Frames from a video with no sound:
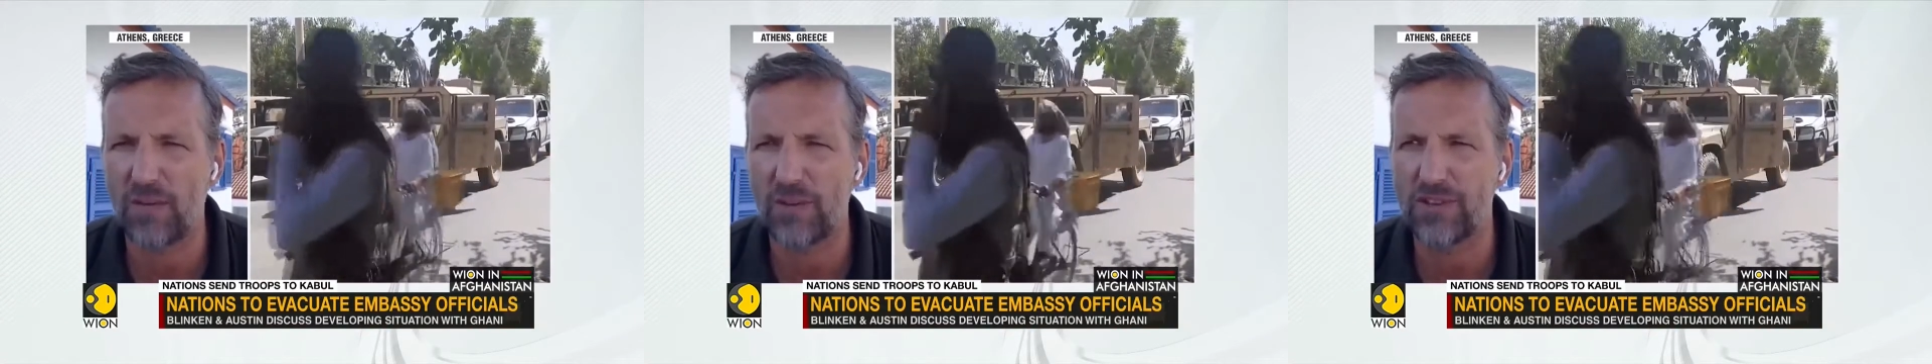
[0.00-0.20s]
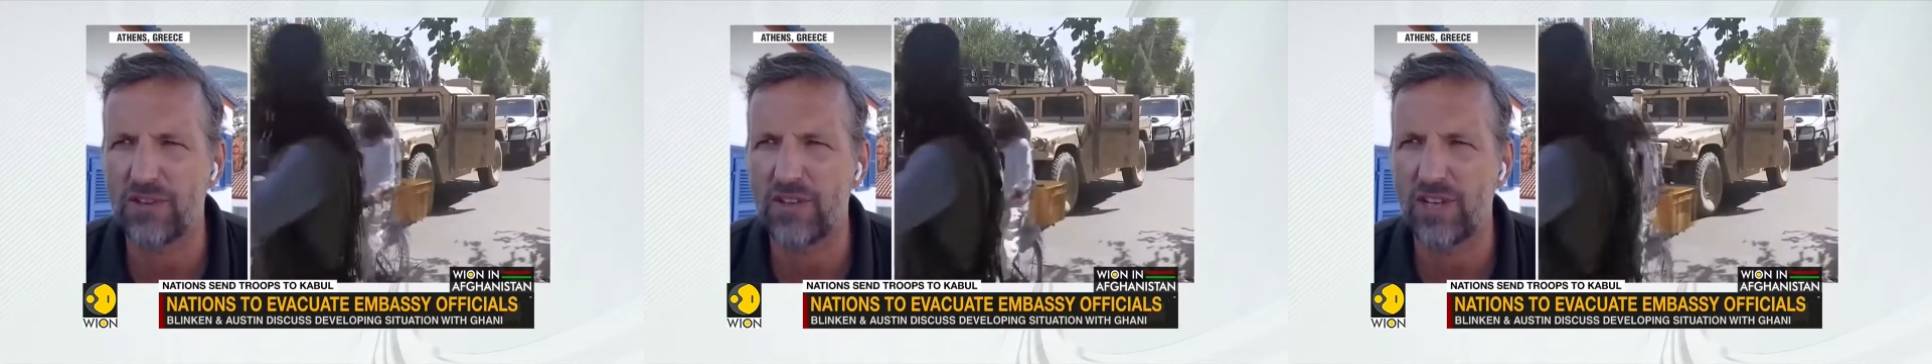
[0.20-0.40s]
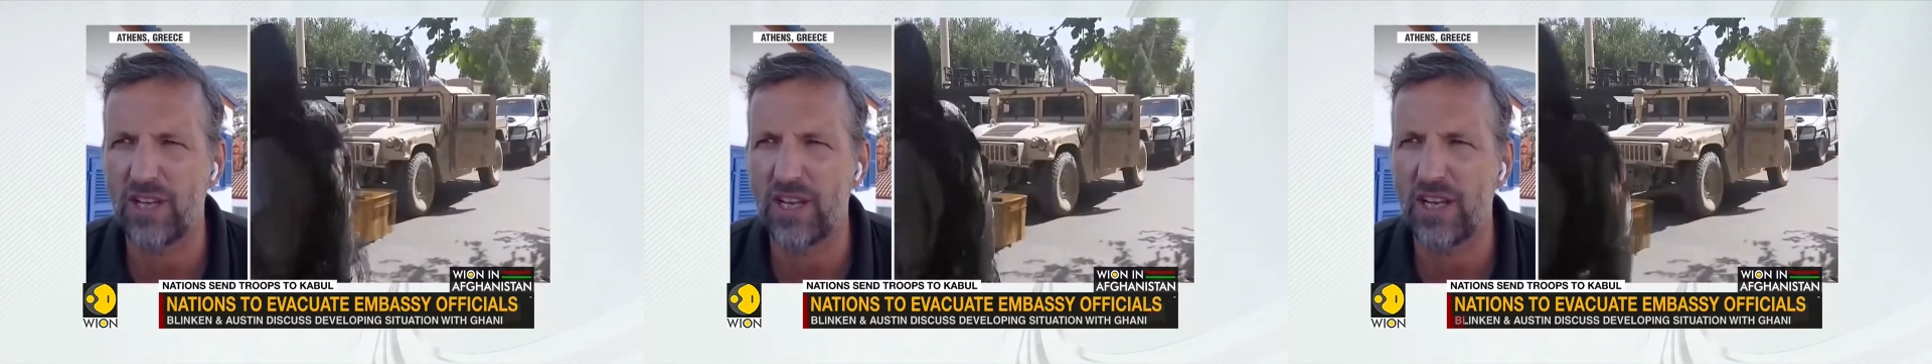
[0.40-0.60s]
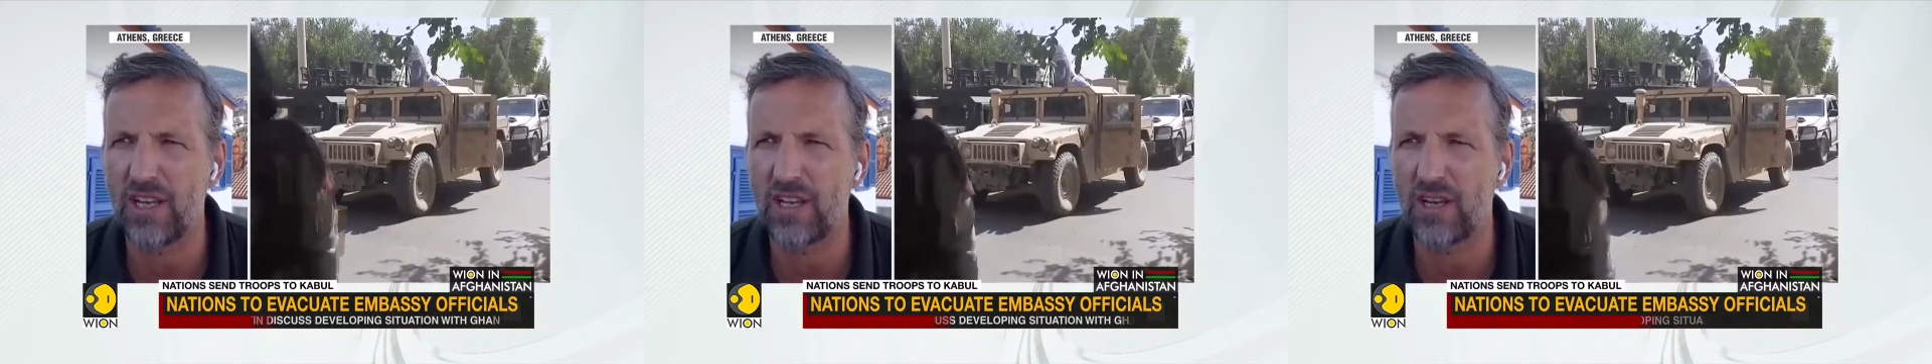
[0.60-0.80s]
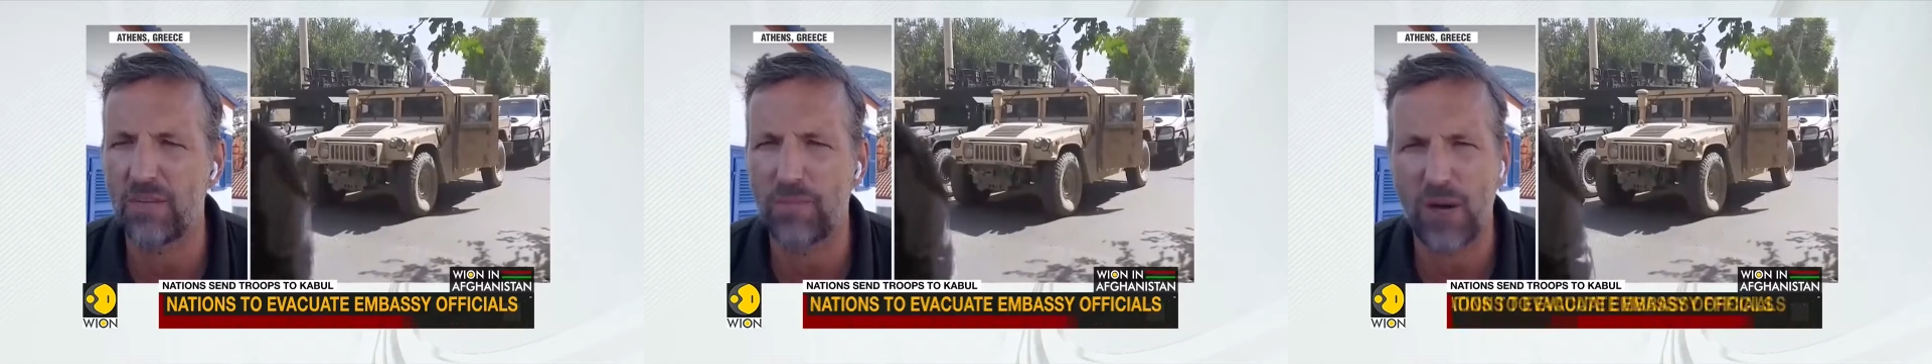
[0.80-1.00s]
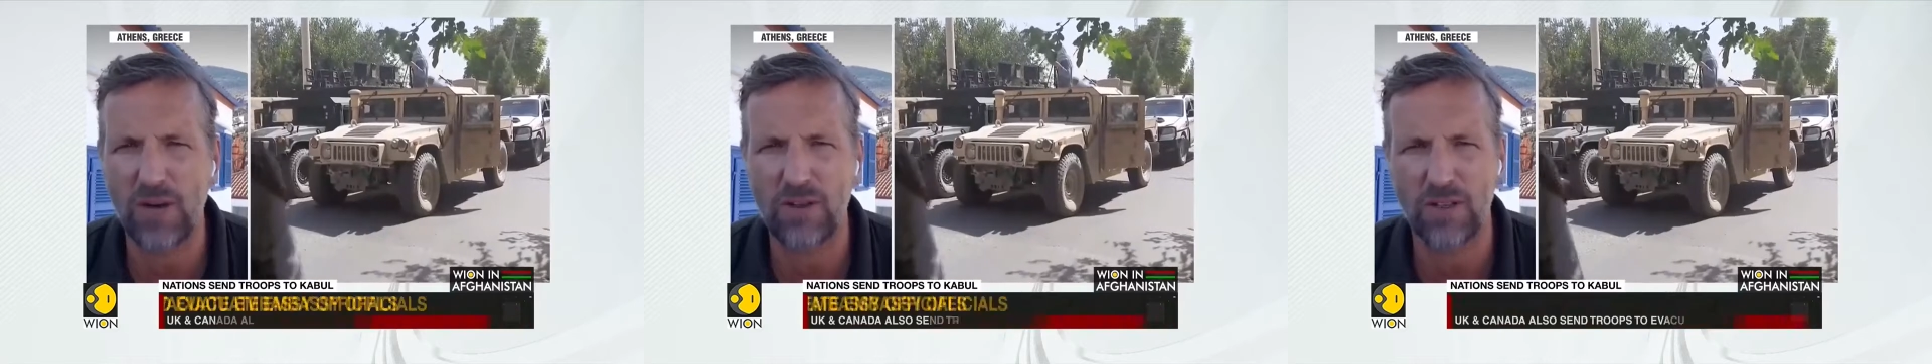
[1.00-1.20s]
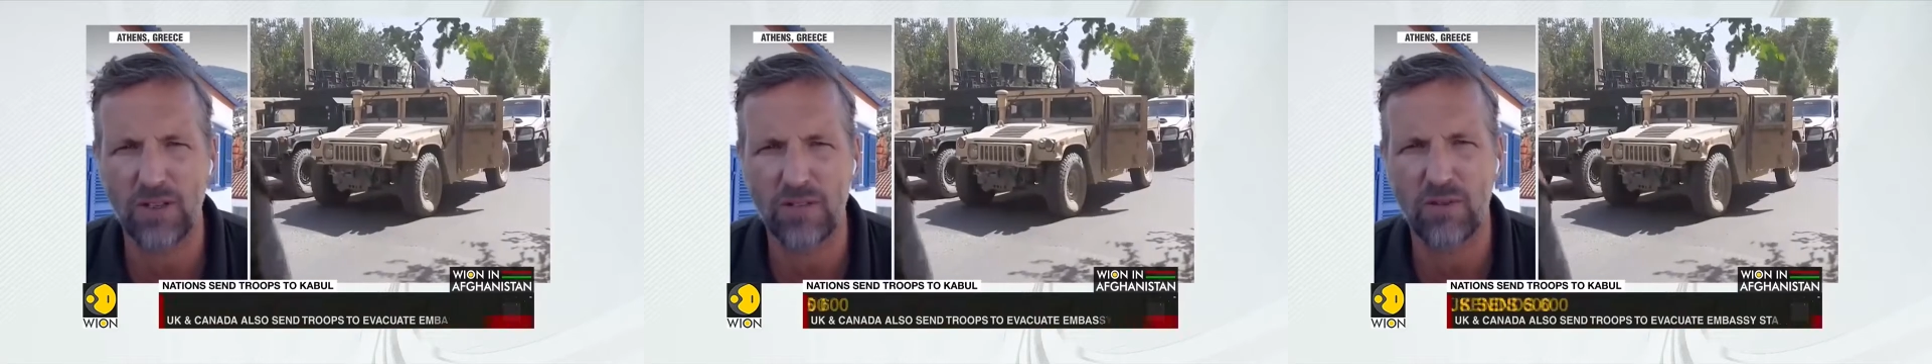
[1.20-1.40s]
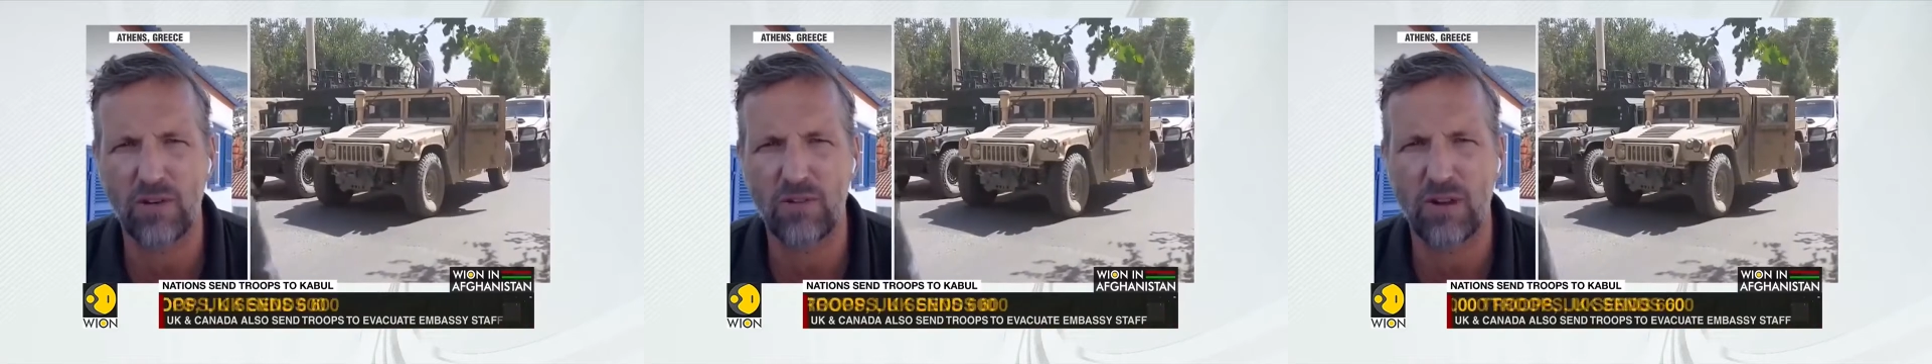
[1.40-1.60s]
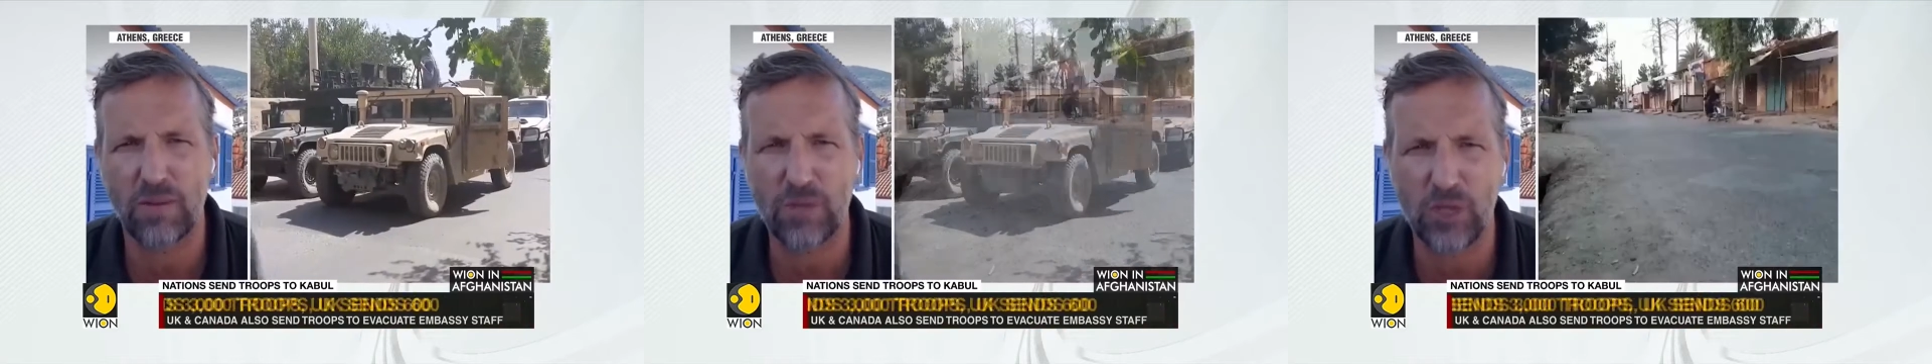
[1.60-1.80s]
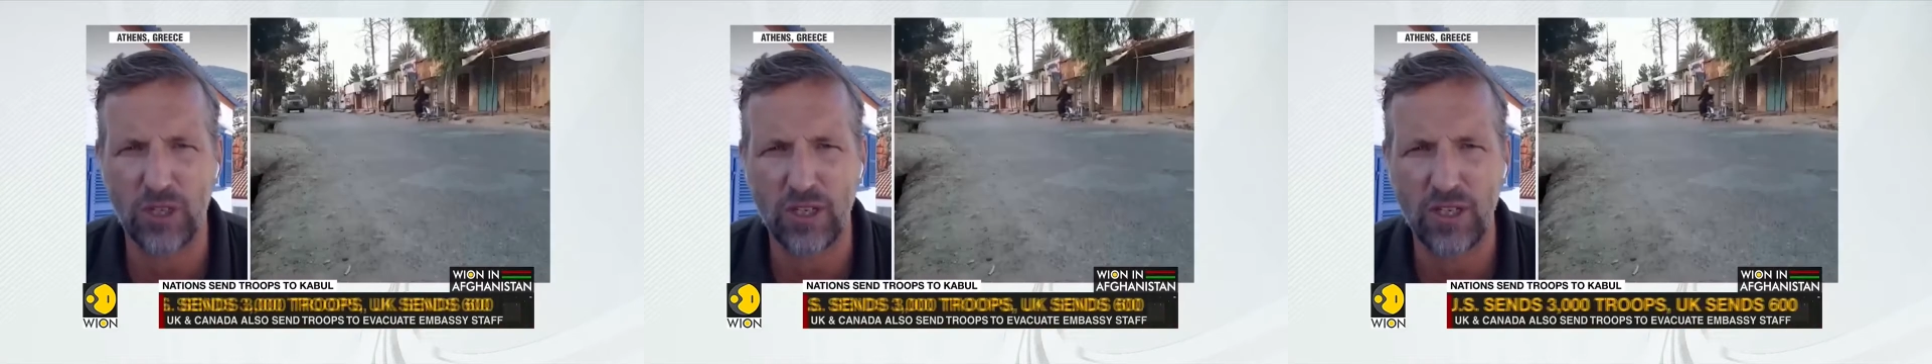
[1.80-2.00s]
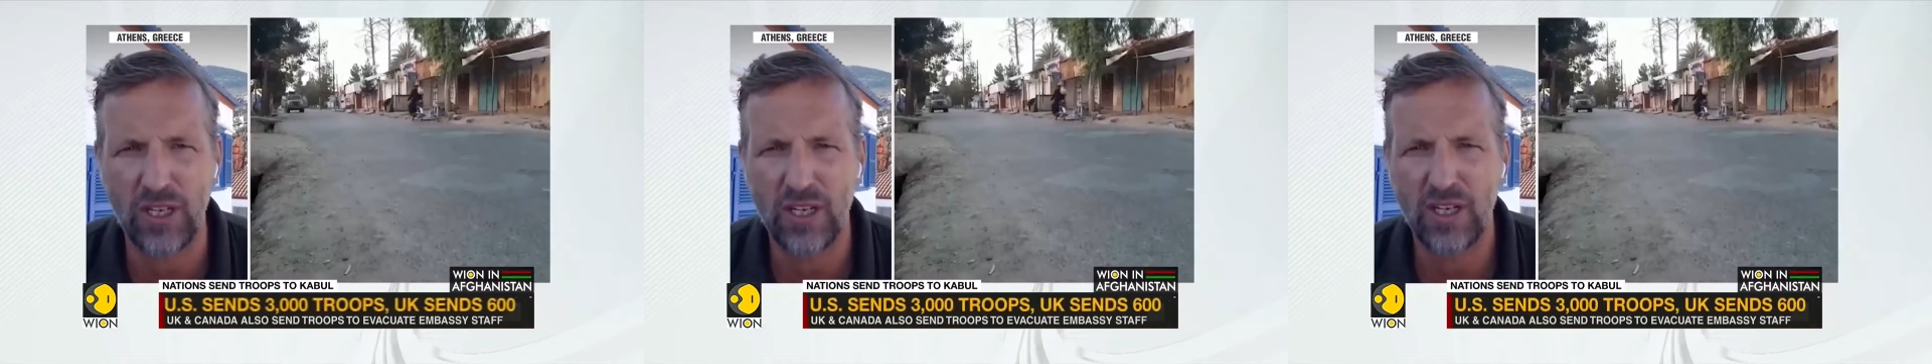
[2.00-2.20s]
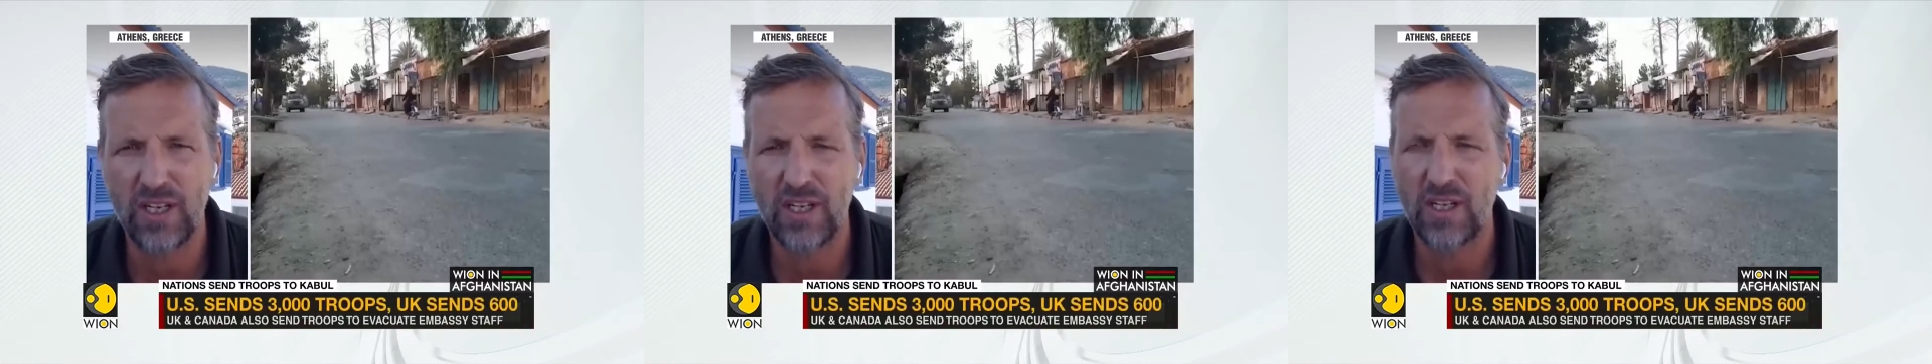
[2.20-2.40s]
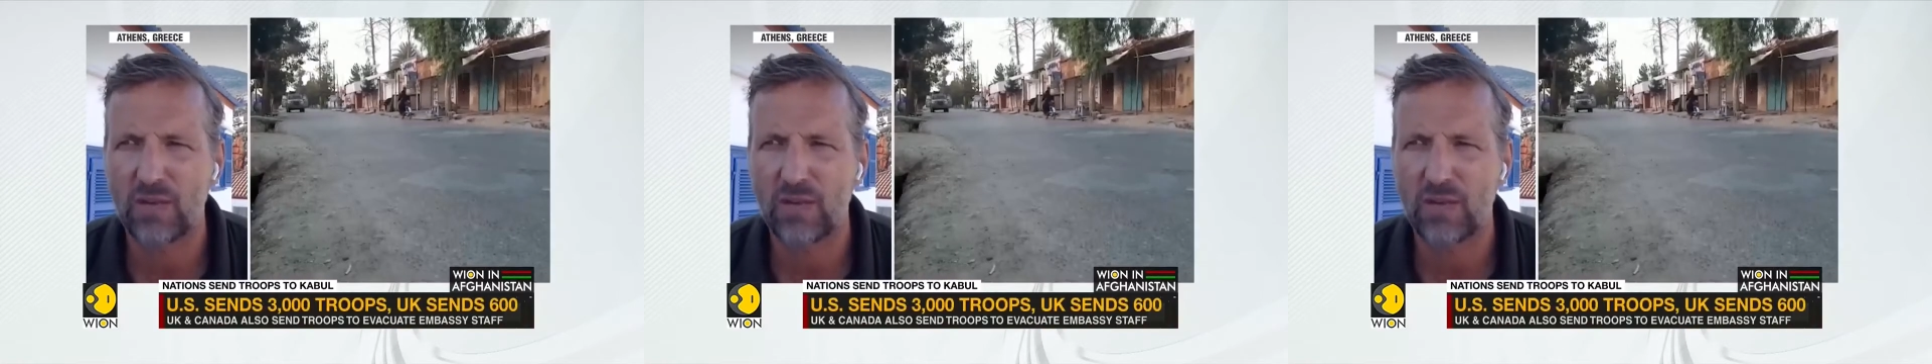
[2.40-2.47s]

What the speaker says: and that was the component of corruption,